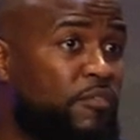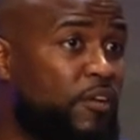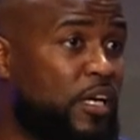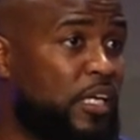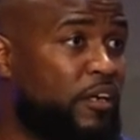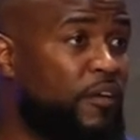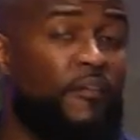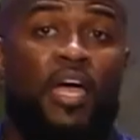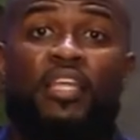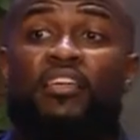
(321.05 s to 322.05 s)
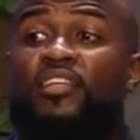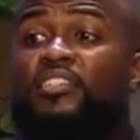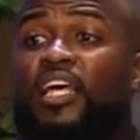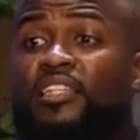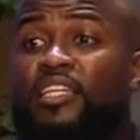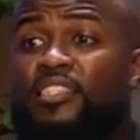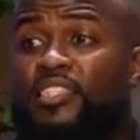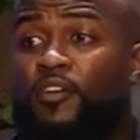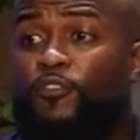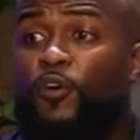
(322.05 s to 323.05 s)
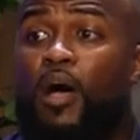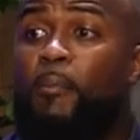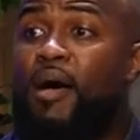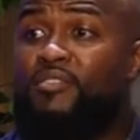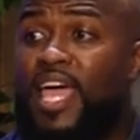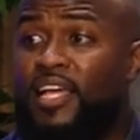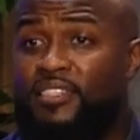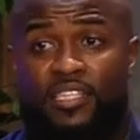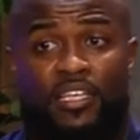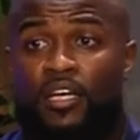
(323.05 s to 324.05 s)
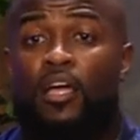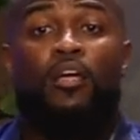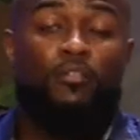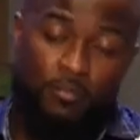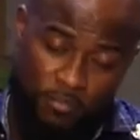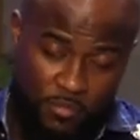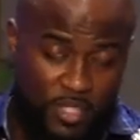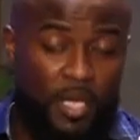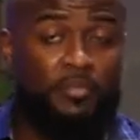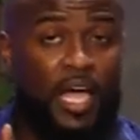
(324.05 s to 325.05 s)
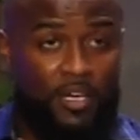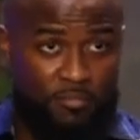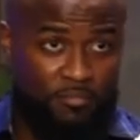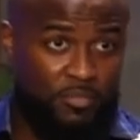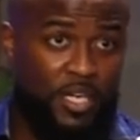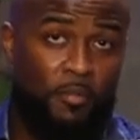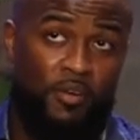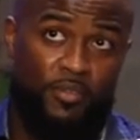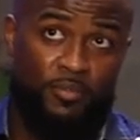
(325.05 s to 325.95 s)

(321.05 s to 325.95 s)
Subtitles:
that very clear. There's nothing sinful about dancing. Some type. Some of